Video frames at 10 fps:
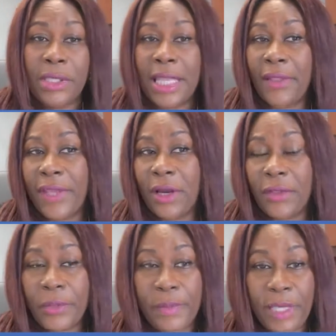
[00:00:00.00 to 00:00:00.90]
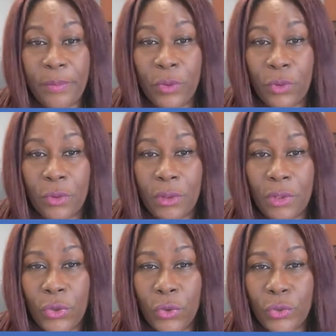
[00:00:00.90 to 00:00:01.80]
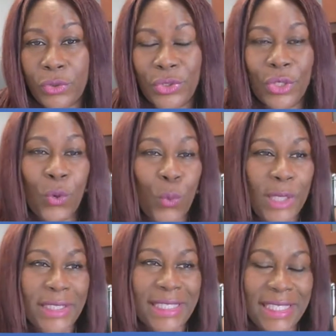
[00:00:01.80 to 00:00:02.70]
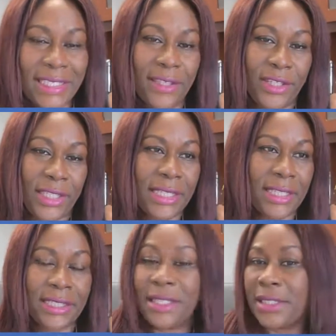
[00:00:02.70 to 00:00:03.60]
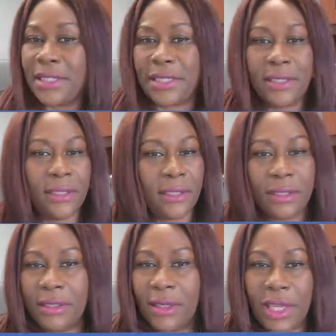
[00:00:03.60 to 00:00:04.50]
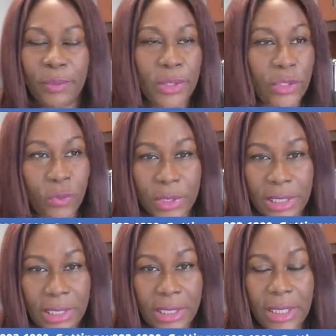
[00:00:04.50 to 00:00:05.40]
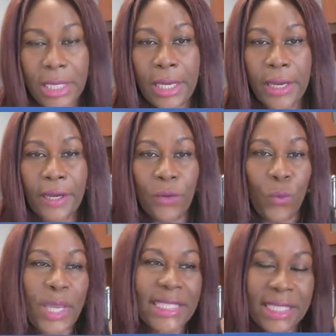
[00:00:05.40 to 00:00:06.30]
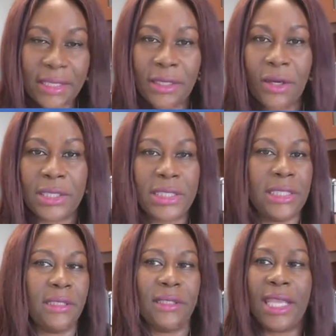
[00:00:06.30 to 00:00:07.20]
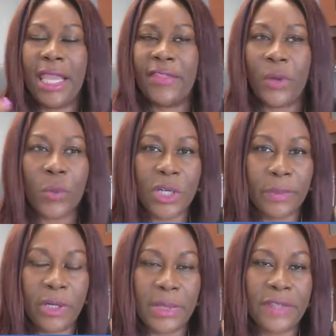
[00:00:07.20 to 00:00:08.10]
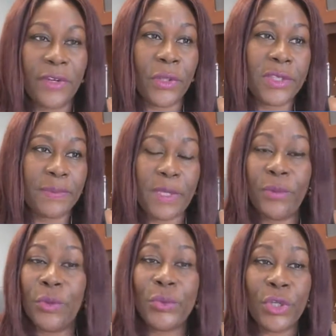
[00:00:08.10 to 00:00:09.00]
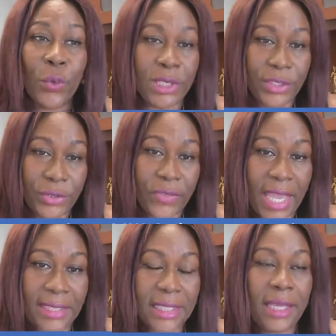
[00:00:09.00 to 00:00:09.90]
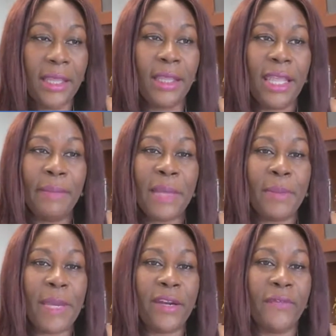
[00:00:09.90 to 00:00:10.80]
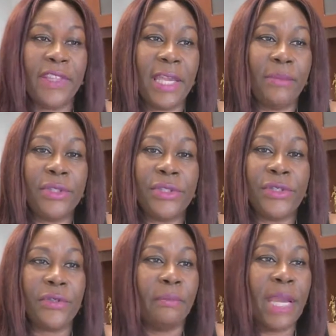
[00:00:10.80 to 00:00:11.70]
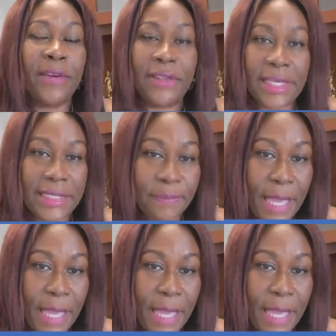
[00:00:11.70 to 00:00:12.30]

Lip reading: Now, there are other people who do not want to sit in the United States, just not able to work, waiting until they get their work permit. For those people who don't want to do that, it might be better for them to marry the